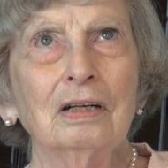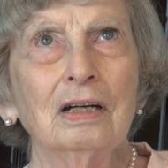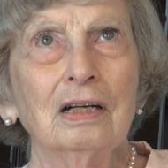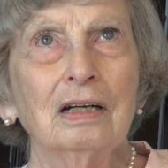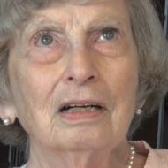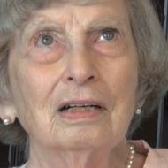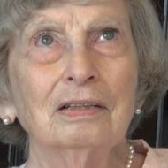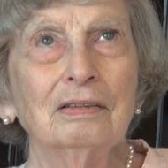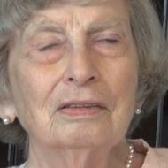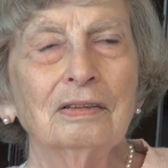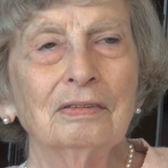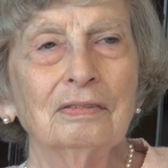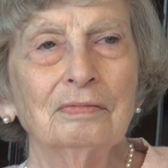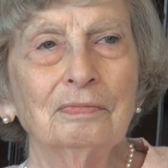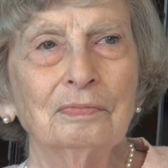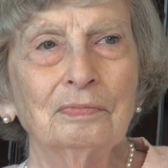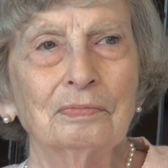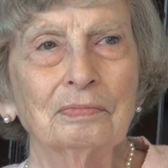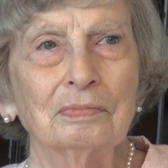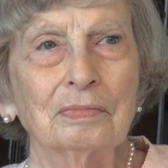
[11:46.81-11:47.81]
beyond
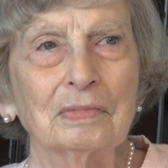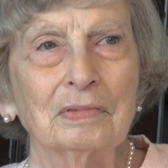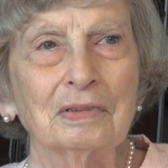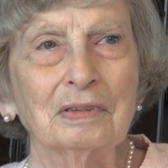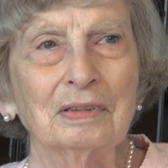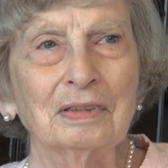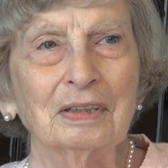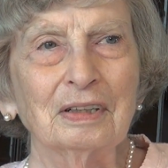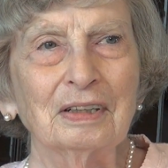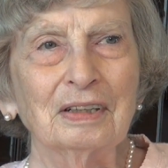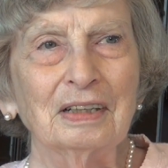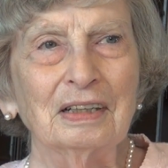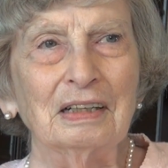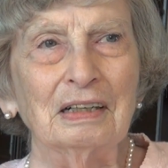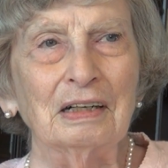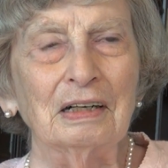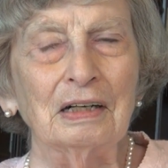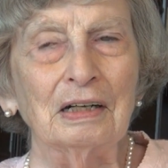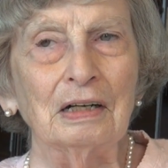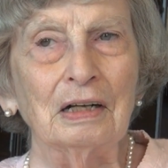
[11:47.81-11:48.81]
when you were there
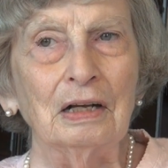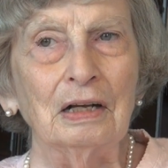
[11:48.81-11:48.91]
too?